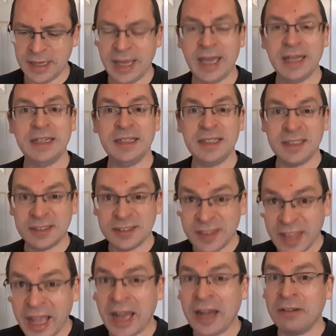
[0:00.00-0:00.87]
And it
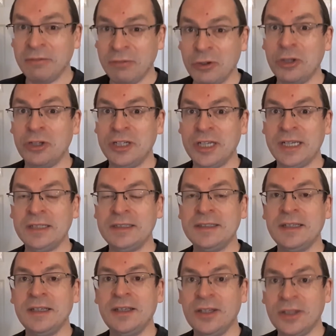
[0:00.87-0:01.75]
is that
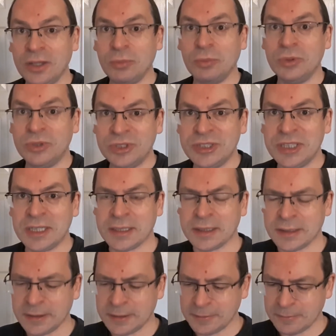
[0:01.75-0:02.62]
verdict that will
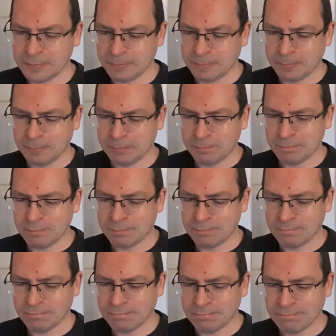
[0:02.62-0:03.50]
stick.
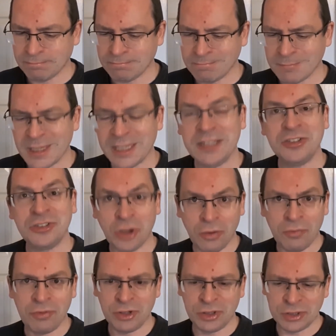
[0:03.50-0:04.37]
His
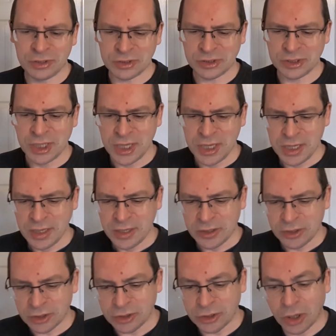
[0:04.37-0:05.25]
confidence
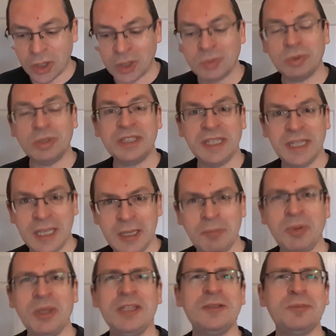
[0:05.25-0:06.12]
that God will
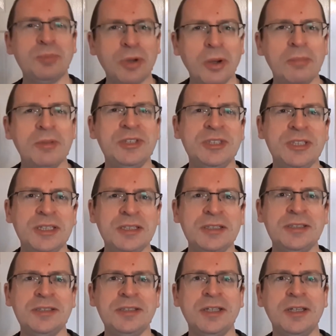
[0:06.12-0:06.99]
keep his
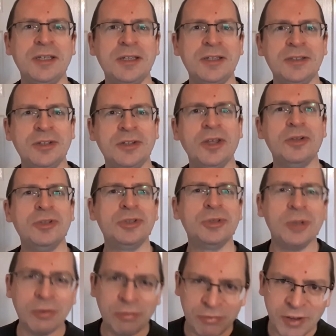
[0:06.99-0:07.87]
promises to
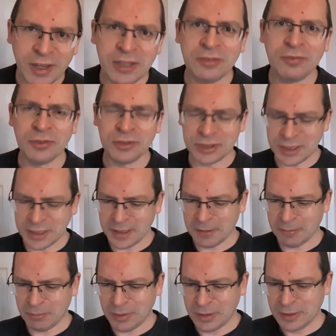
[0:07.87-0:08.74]
those who are faithful to
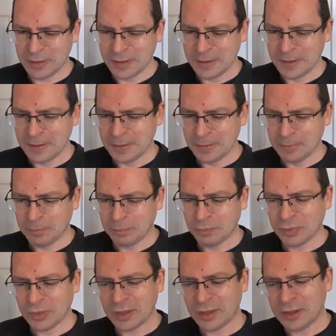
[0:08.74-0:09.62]
him
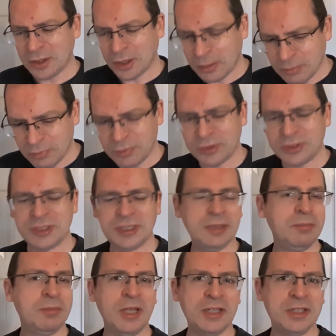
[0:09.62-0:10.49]
comforts
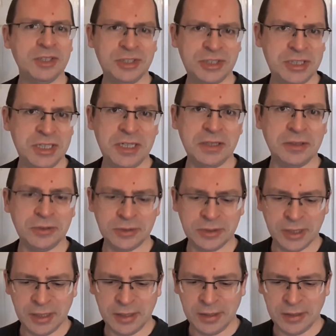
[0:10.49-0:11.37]
him like a
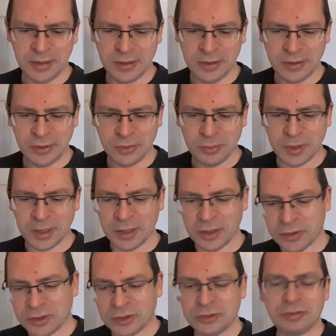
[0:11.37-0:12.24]
shield when
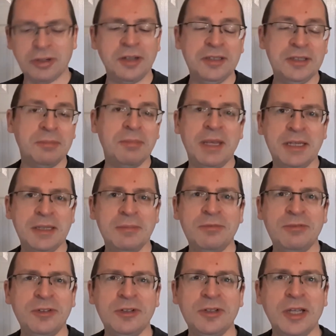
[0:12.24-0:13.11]
others try to make
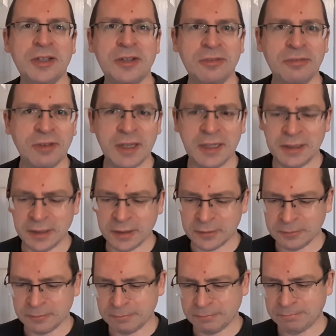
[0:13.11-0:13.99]
him feel like a failure.